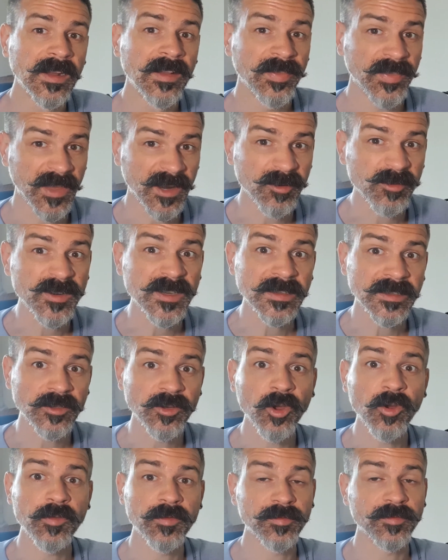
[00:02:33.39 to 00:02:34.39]
There is
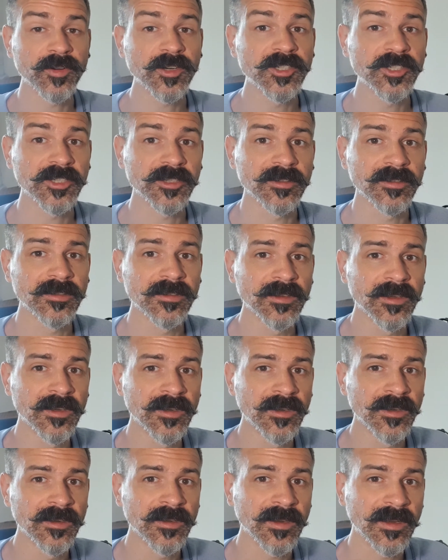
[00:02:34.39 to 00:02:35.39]
no friction
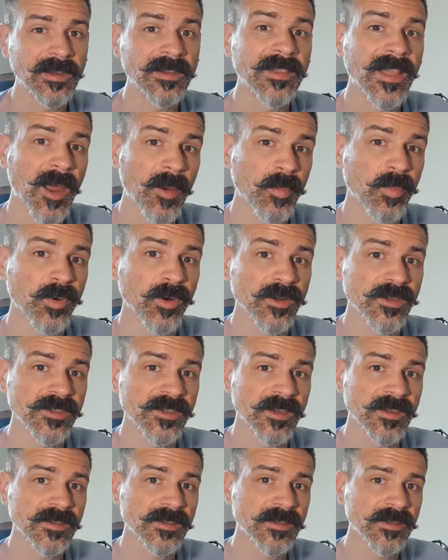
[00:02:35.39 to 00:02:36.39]
in that
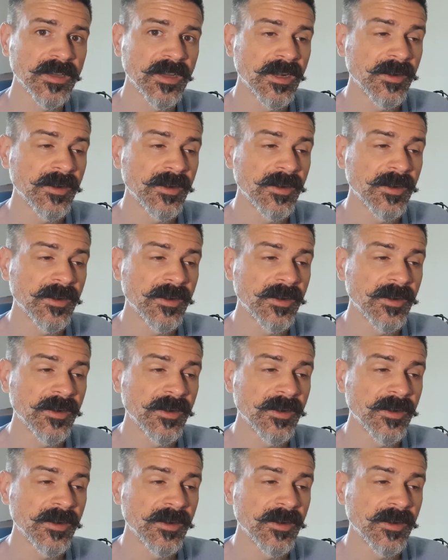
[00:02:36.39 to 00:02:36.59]
process.